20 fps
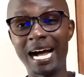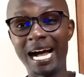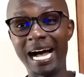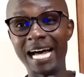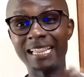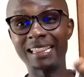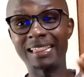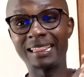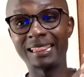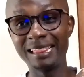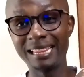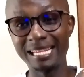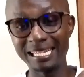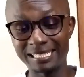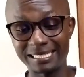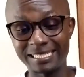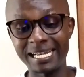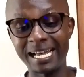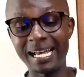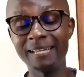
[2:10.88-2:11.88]
At
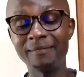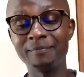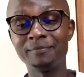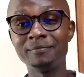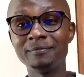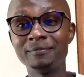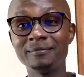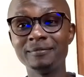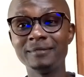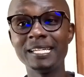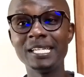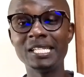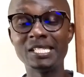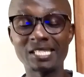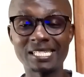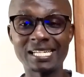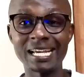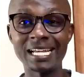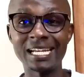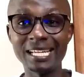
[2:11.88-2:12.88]
the time,
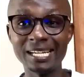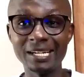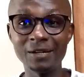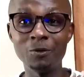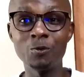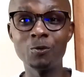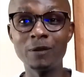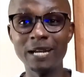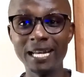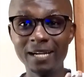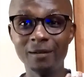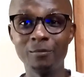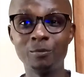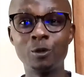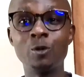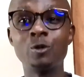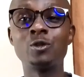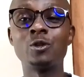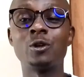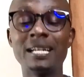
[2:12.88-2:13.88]
is telling
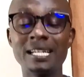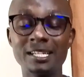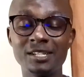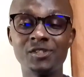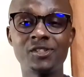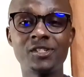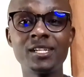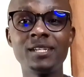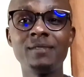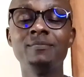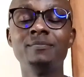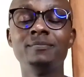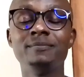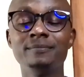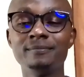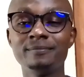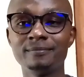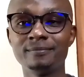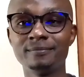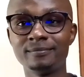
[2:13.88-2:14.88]
William Ruto and his team
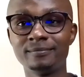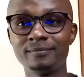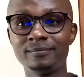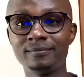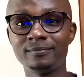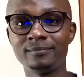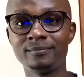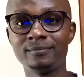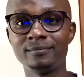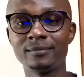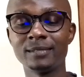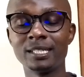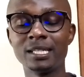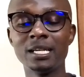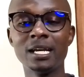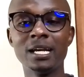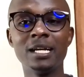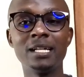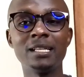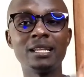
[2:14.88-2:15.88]

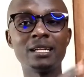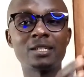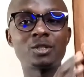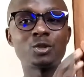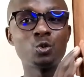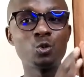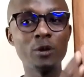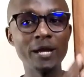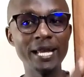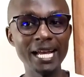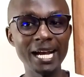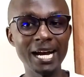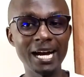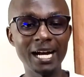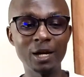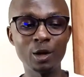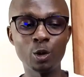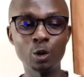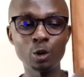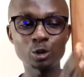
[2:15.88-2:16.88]
that we
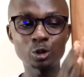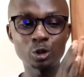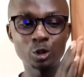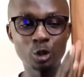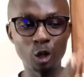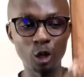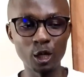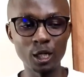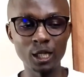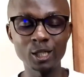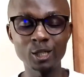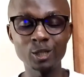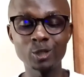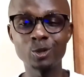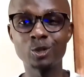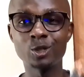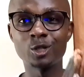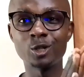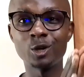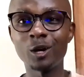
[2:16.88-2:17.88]
are not going
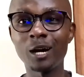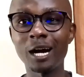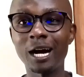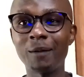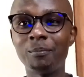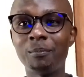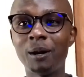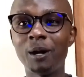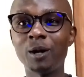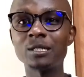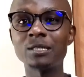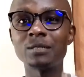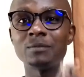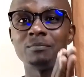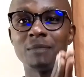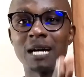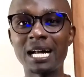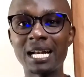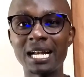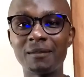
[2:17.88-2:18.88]
to talk about
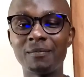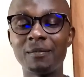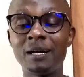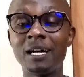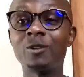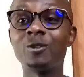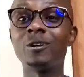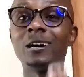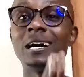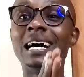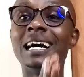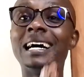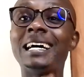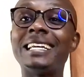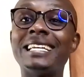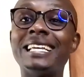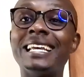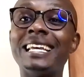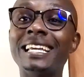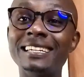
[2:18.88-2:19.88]
maandamano
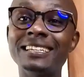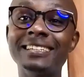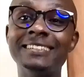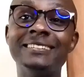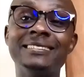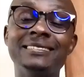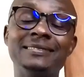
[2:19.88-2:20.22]
again.